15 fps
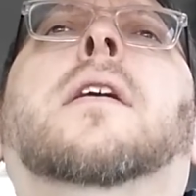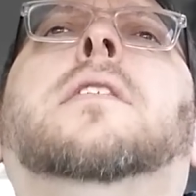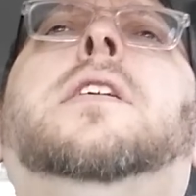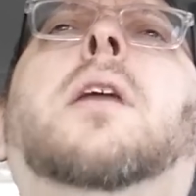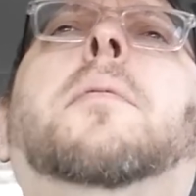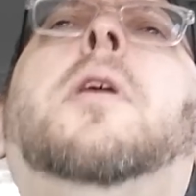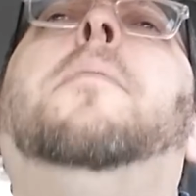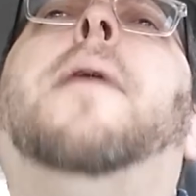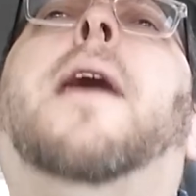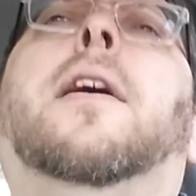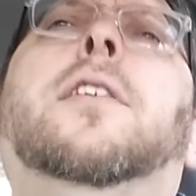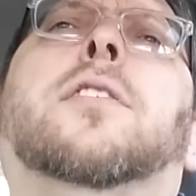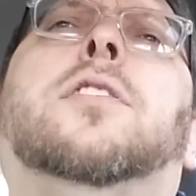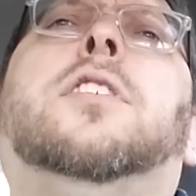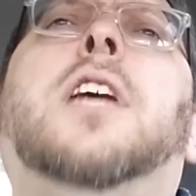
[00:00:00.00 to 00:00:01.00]
"Tell me about
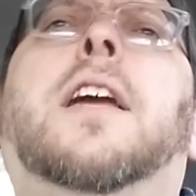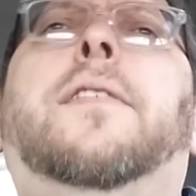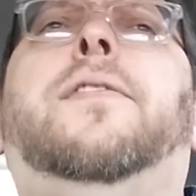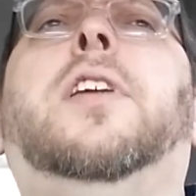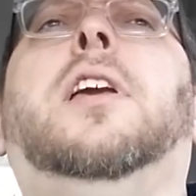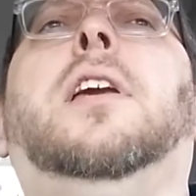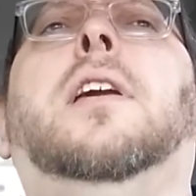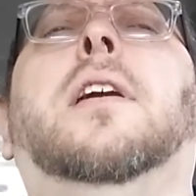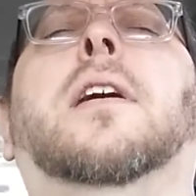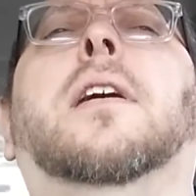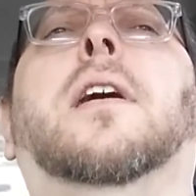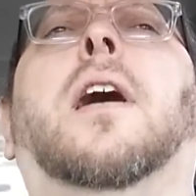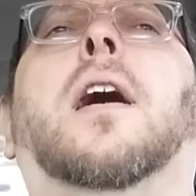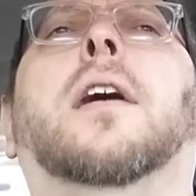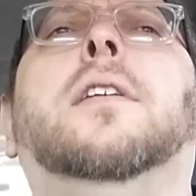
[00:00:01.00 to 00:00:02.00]
your safety,
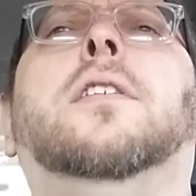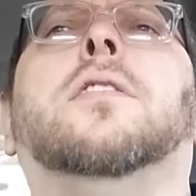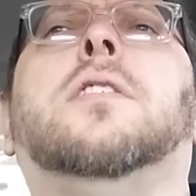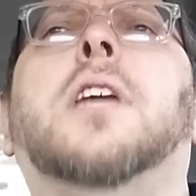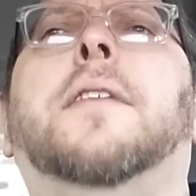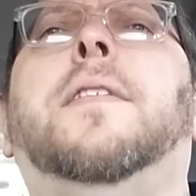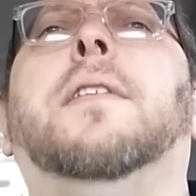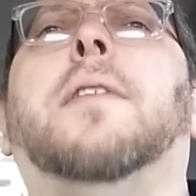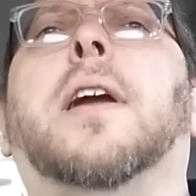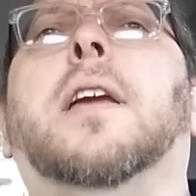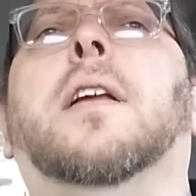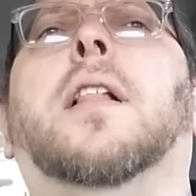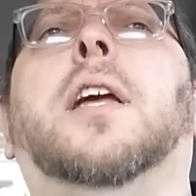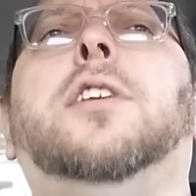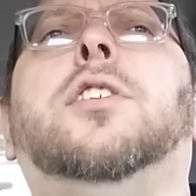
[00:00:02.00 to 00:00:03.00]
uh, your safety
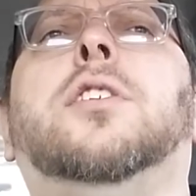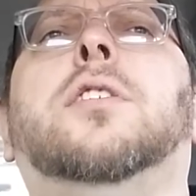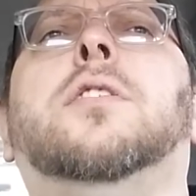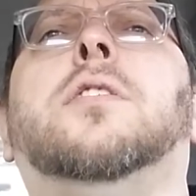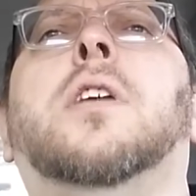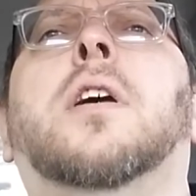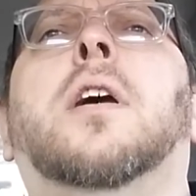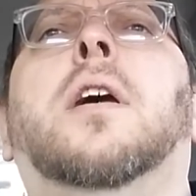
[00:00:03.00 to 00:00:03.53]
regulations,